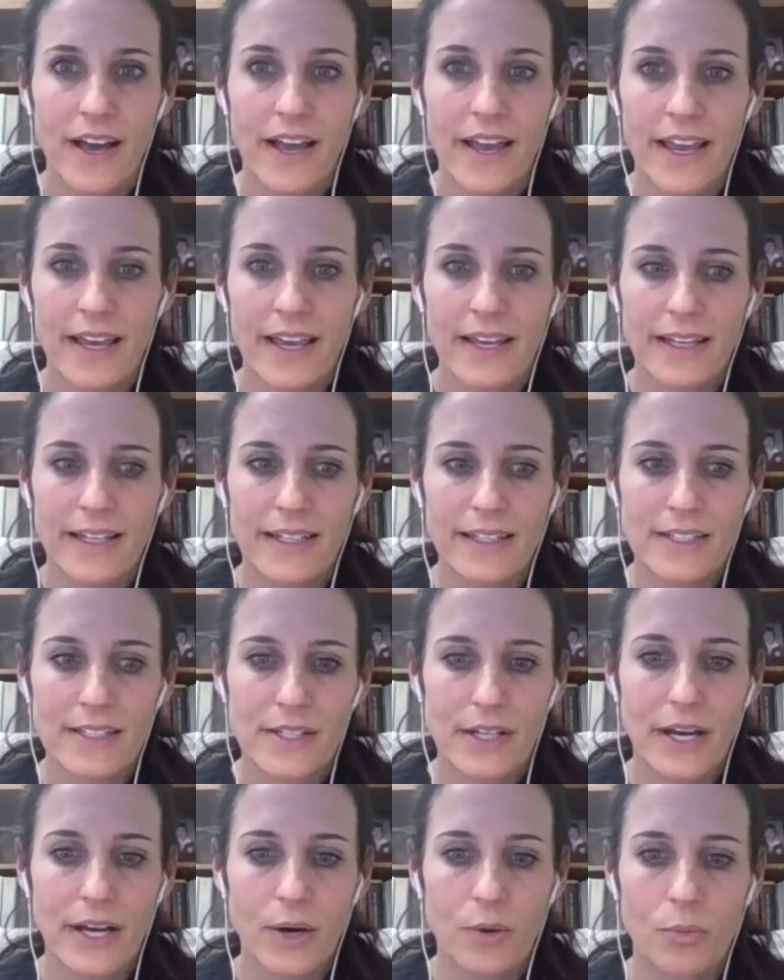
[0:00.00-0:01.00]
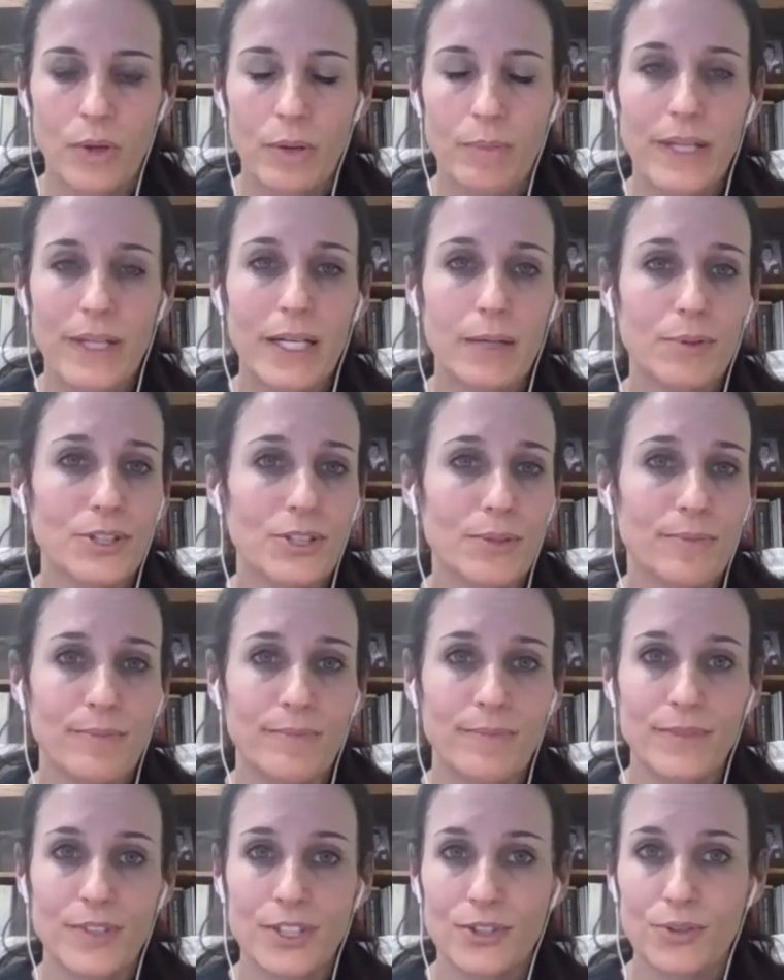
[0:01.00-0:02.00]
And we've been able
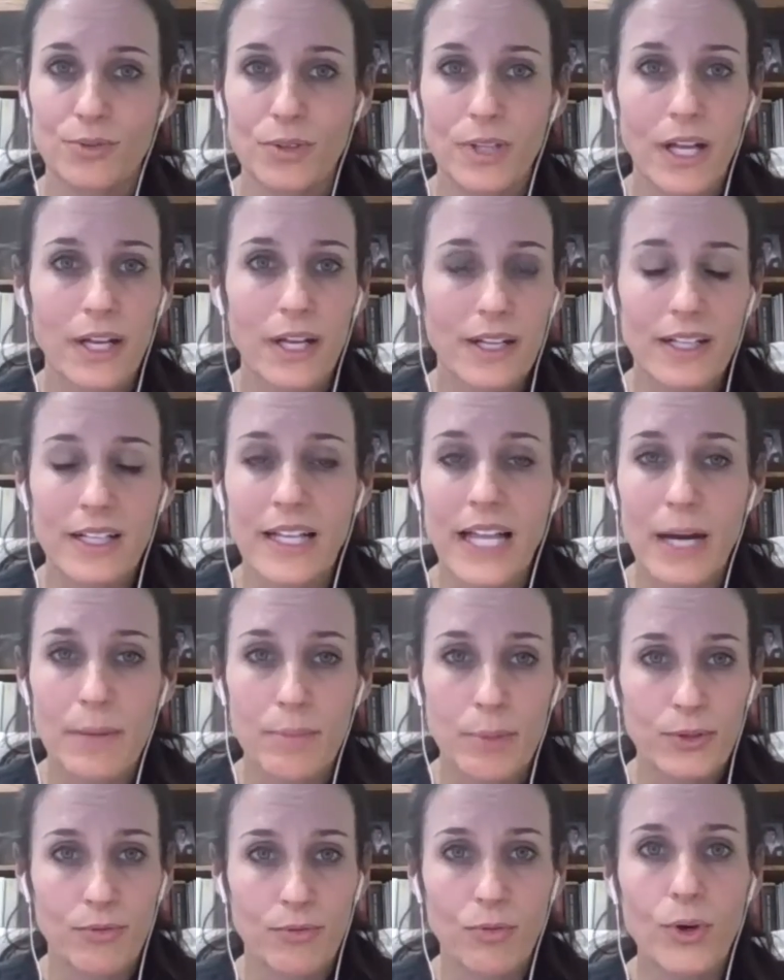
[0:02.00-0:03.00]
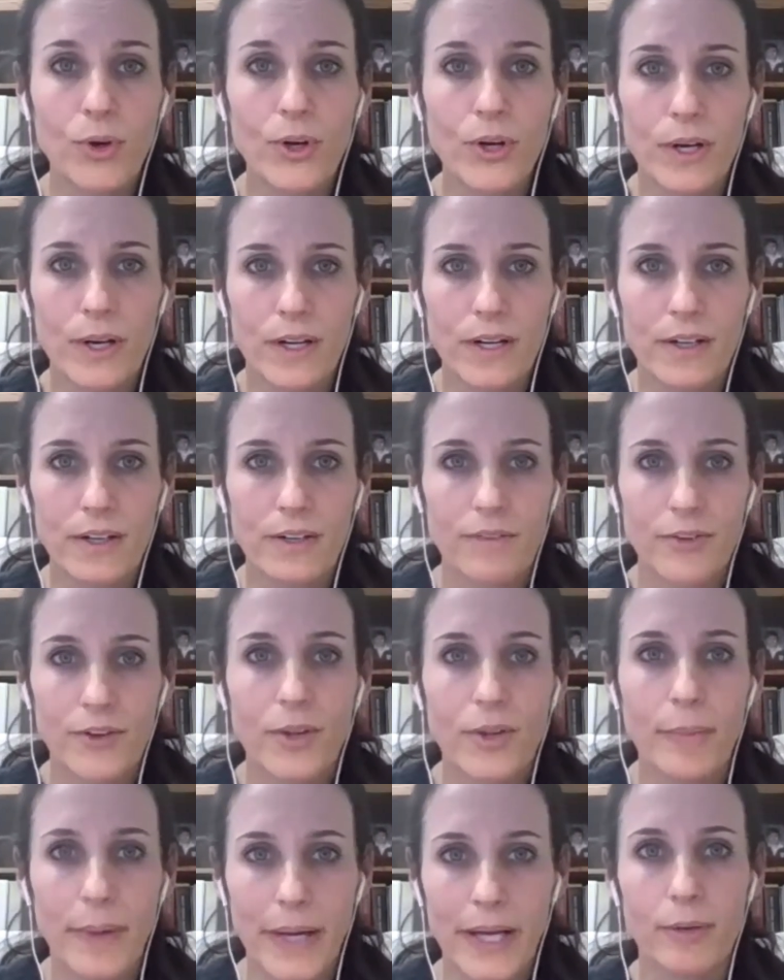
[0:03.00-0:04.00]
to do a lot of collaborative work for
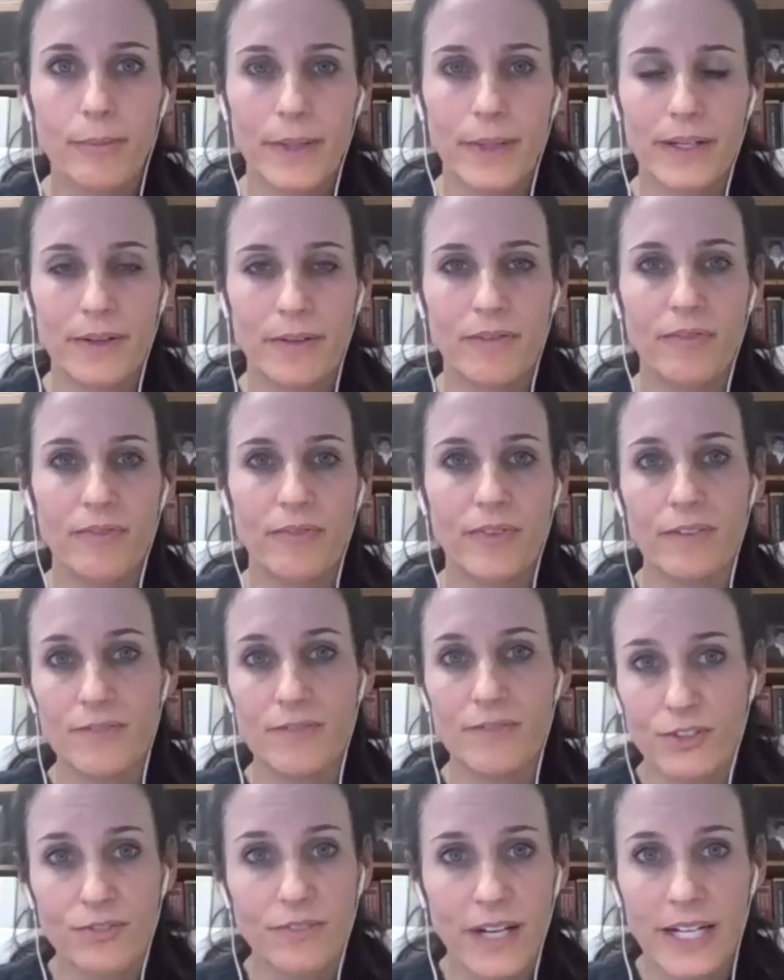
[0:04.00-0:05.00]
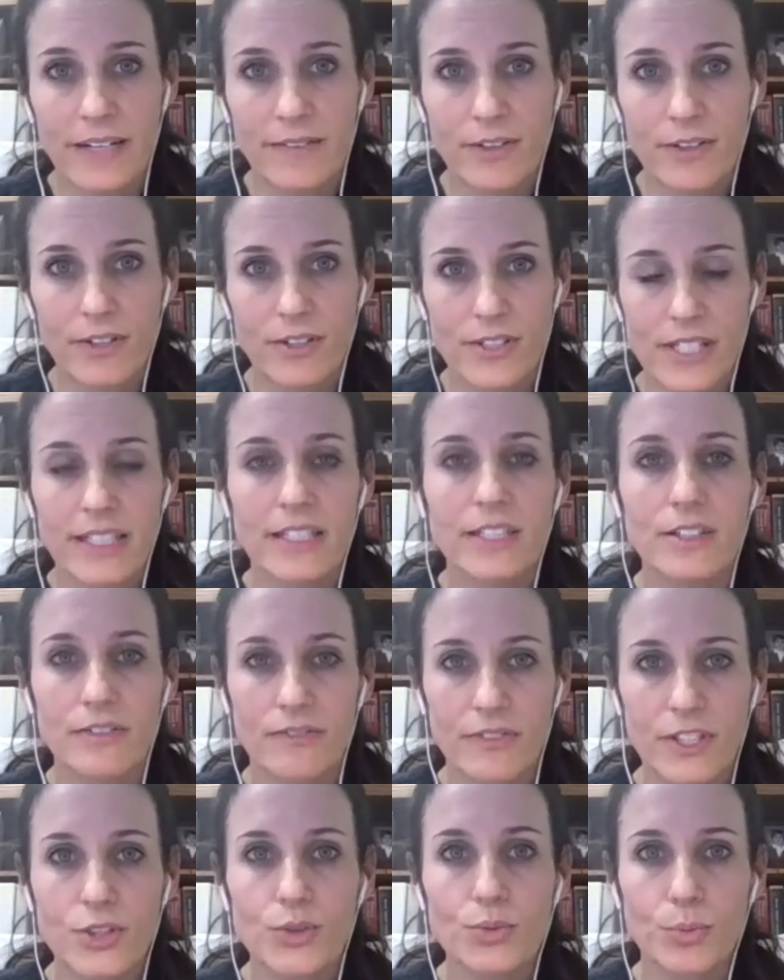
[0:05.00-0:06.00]
the betterment of survivors and
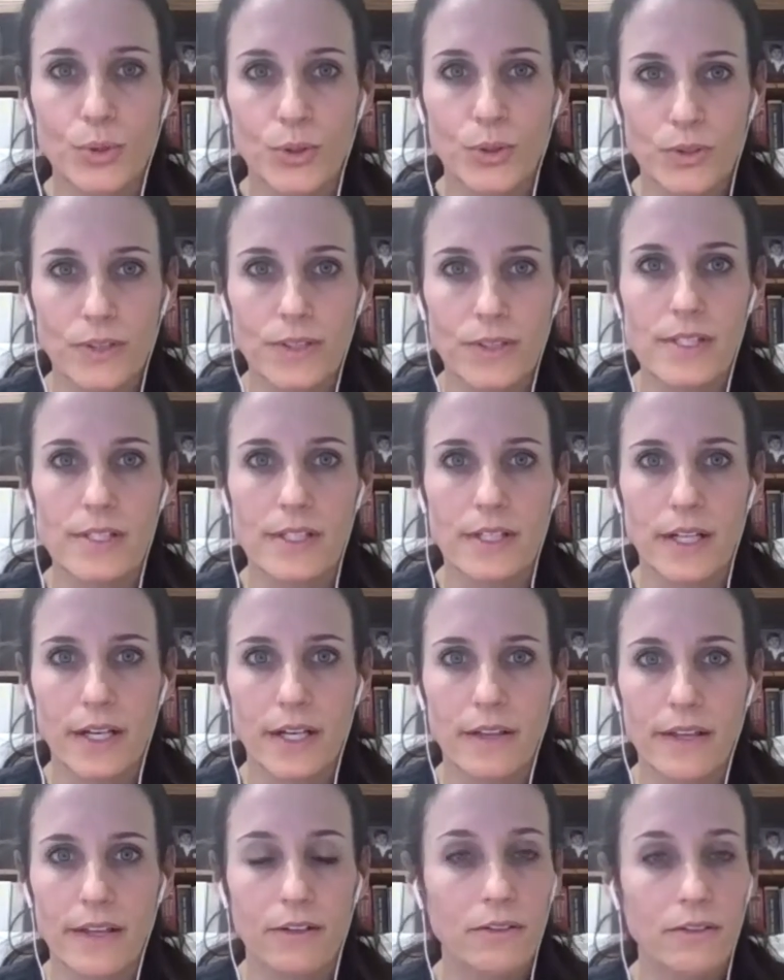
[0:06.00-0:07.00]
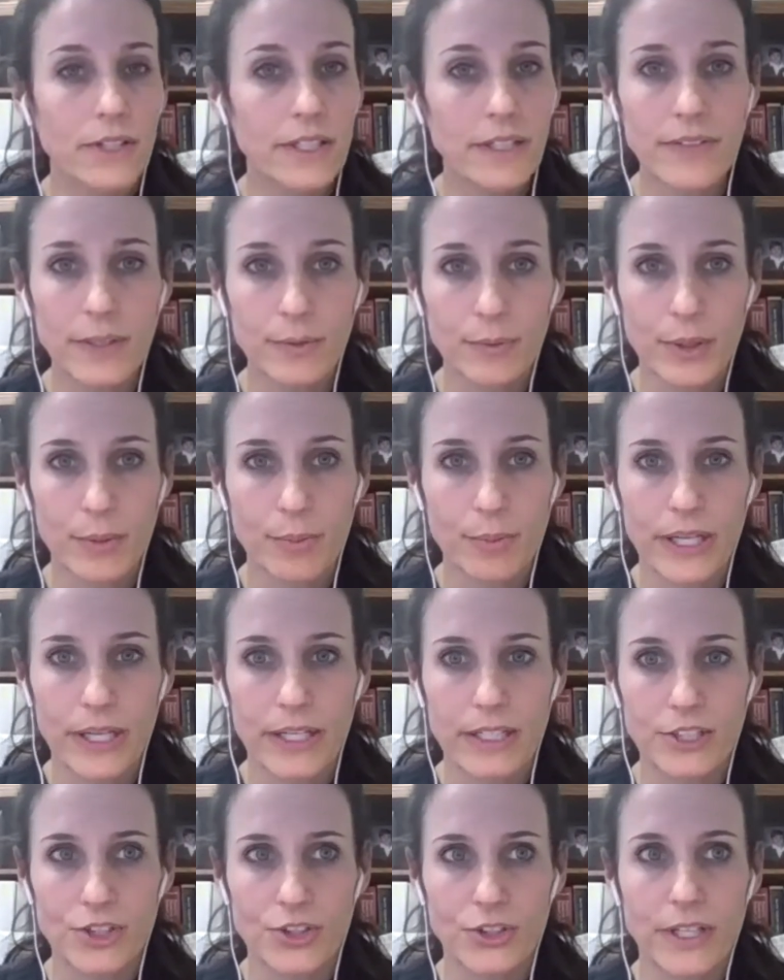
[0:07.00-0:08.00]
individuals that are living with brain
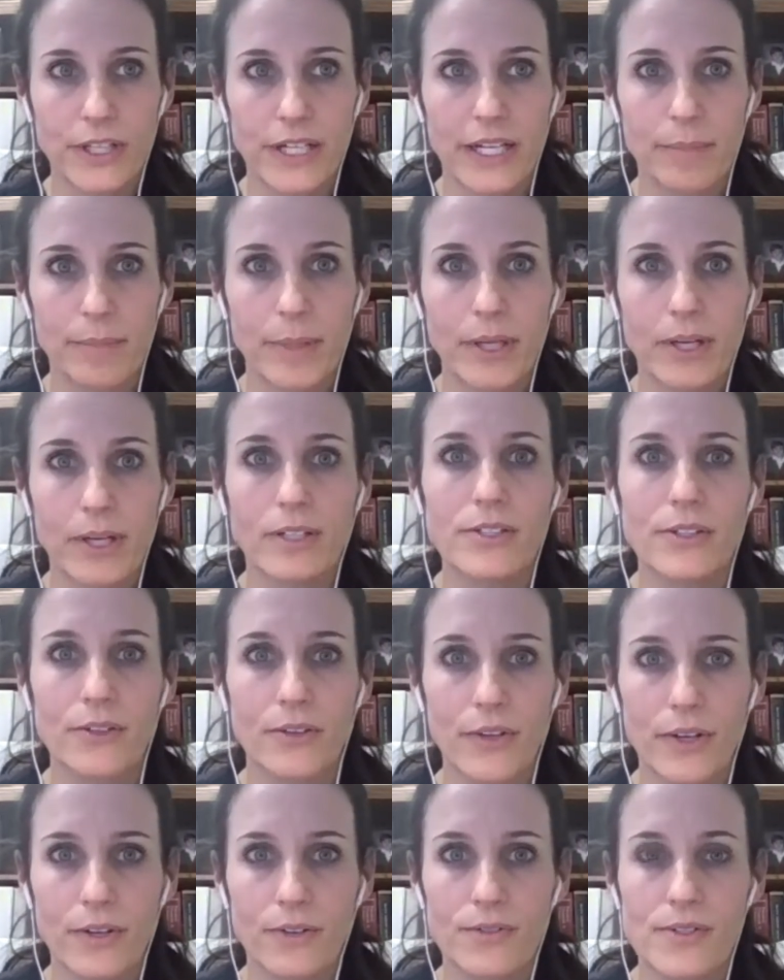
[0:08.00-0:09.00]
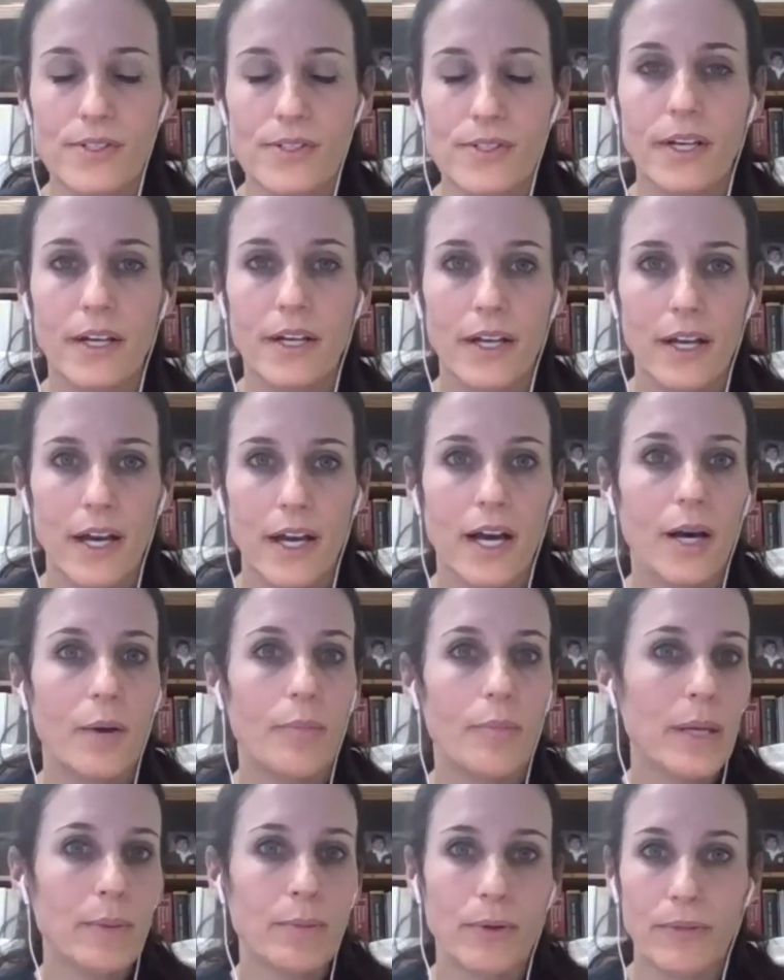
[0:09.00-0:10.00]
injury, but also those
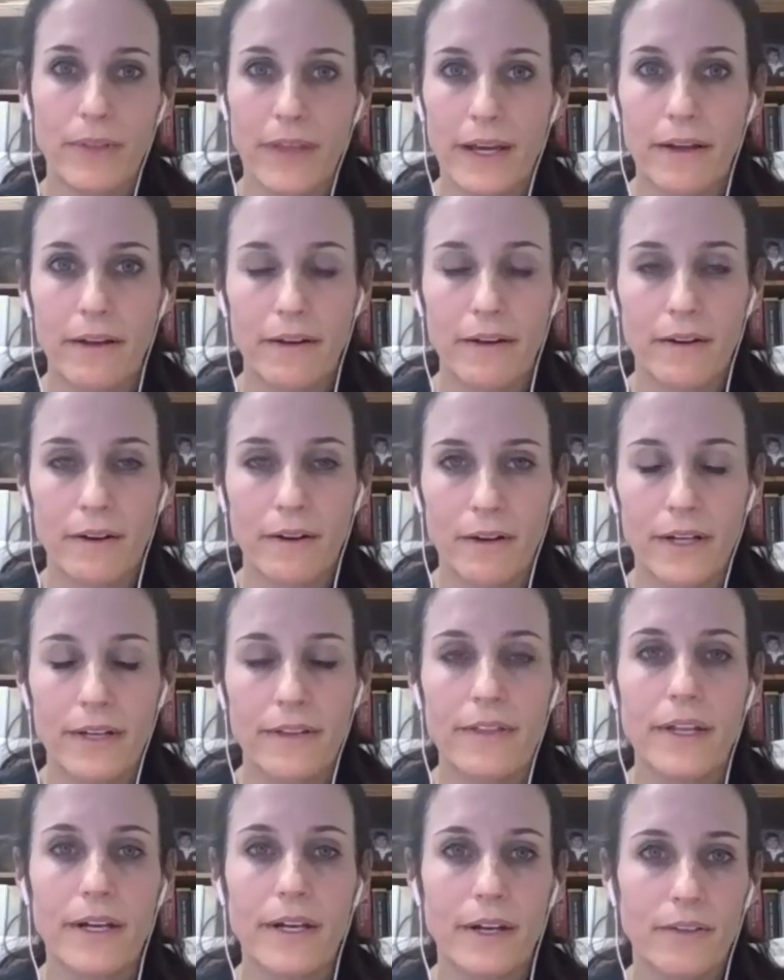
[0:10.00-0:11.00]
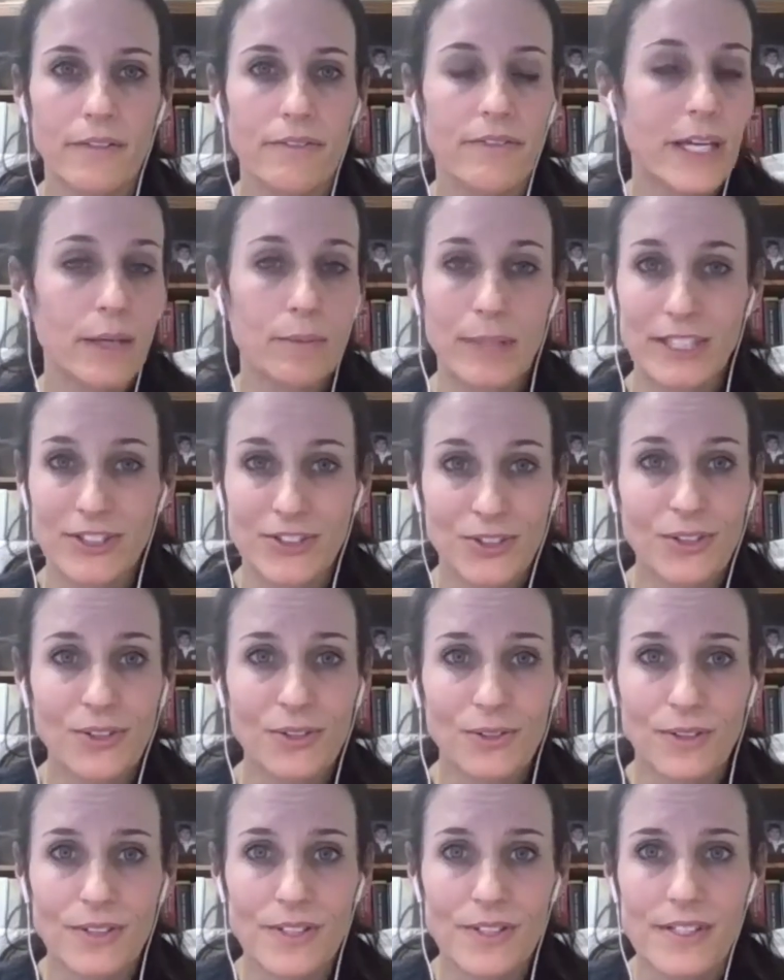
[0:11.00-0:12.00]
people that are in their family
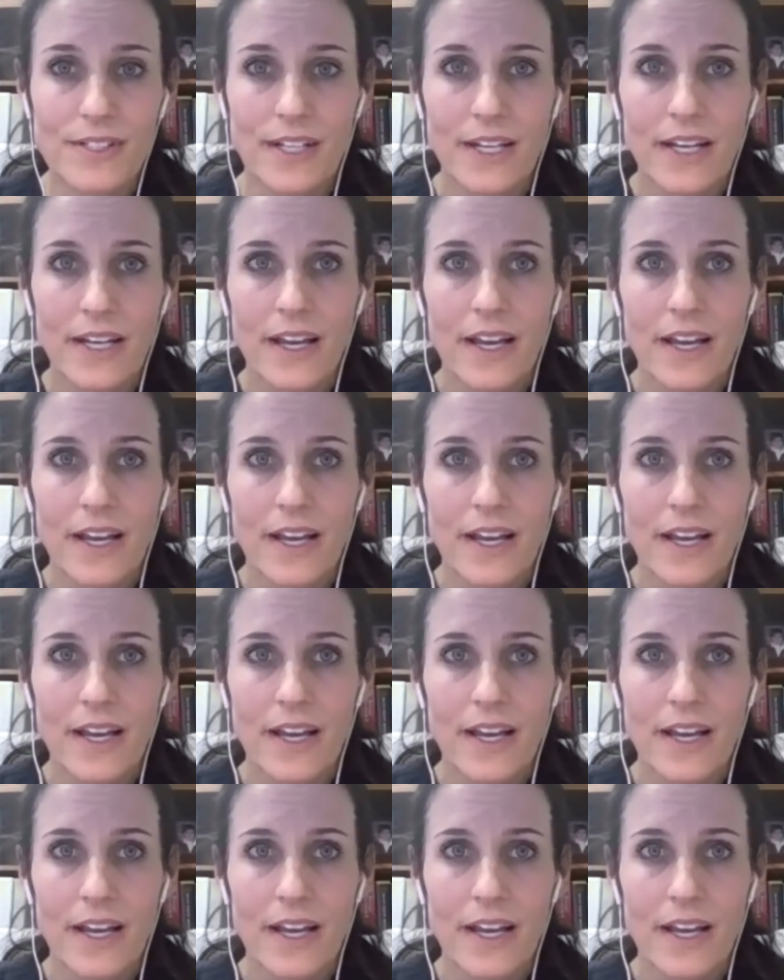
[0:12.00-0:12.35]
circles.